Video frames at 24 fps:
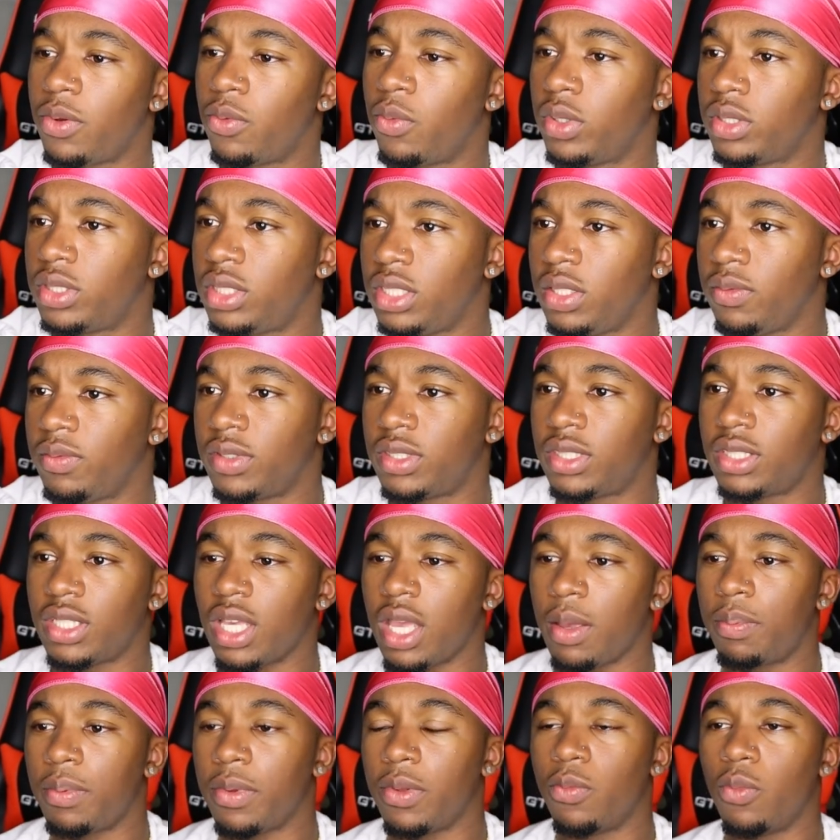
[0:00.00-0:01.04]
It wasn't even
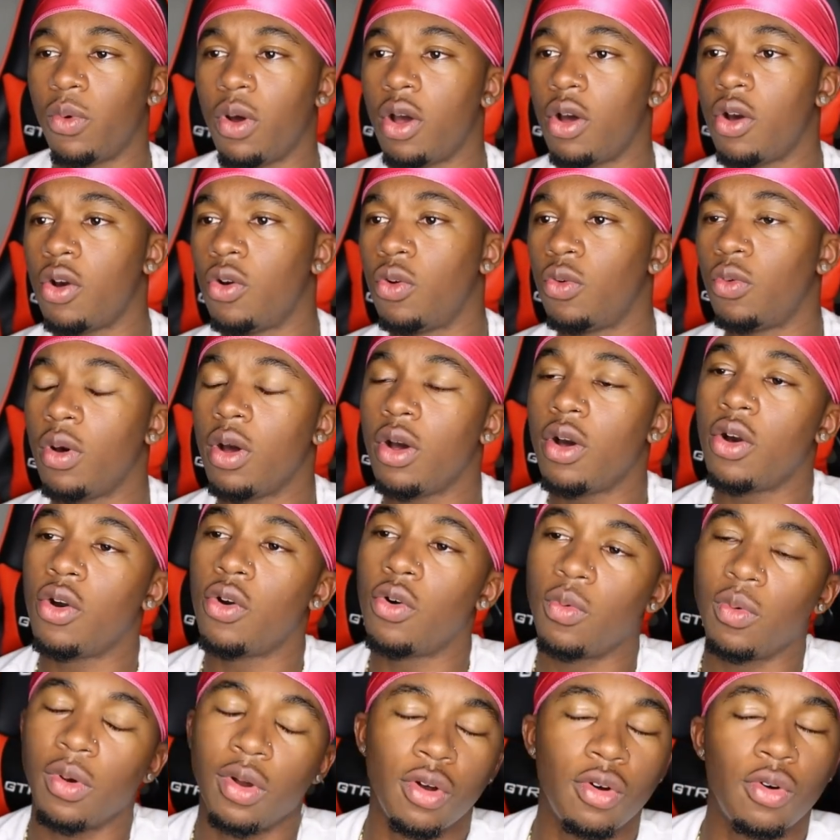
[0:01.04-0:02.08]
skipping. Whoa,
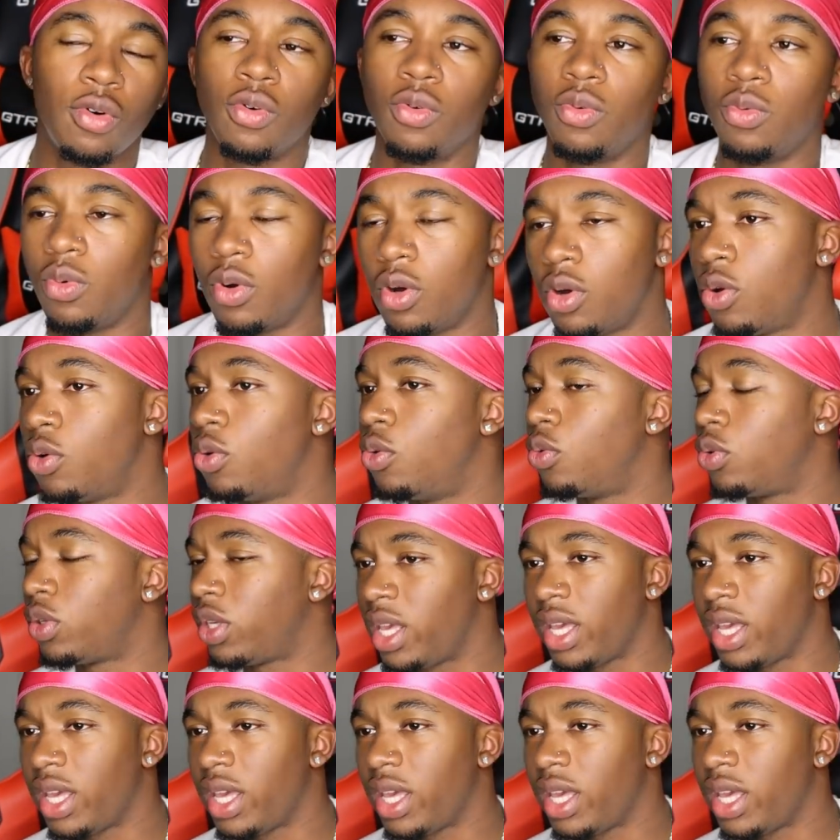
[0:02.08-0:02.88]
whoa, whoa, whoa.